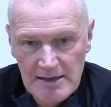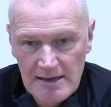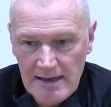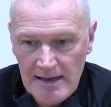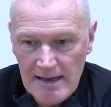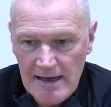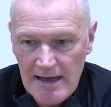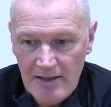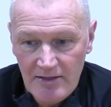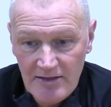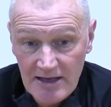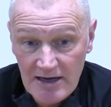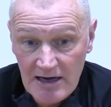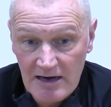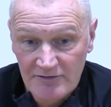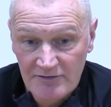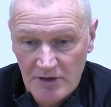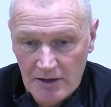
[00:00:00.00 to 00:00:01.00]

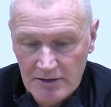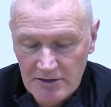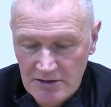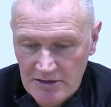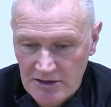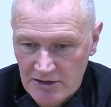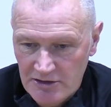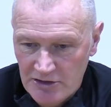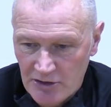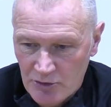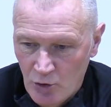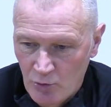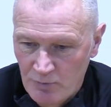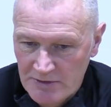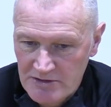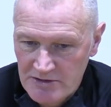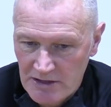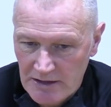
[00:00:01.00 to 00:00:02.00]
Thereafter, you're
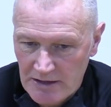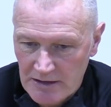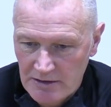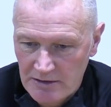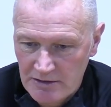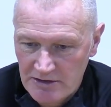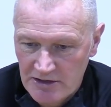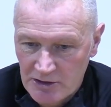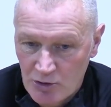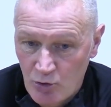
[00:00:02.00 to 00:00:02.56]
hoping your